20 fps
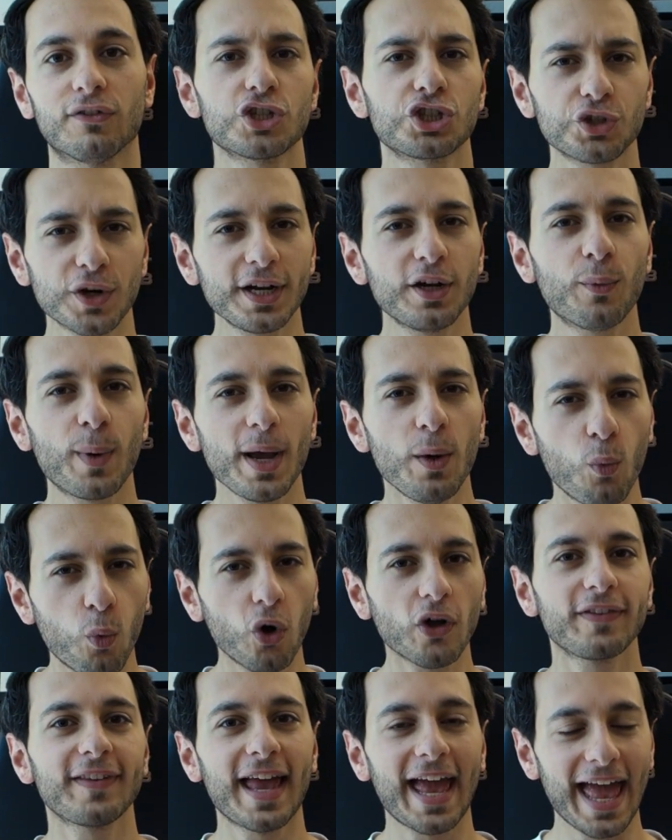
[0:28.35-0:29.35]
So straight away,
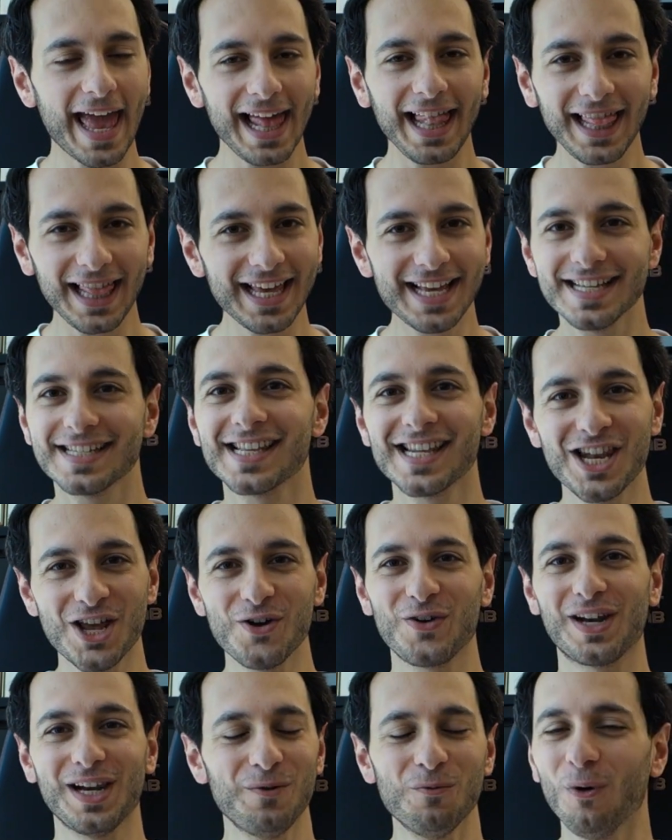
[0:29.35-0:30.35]
what the hell is
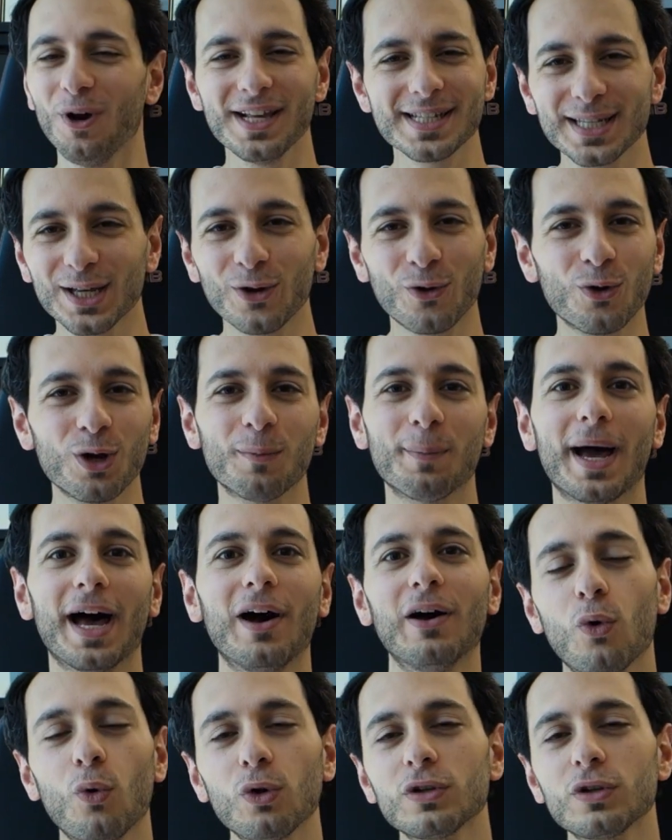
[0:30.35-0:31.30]
Locally? What is it all about?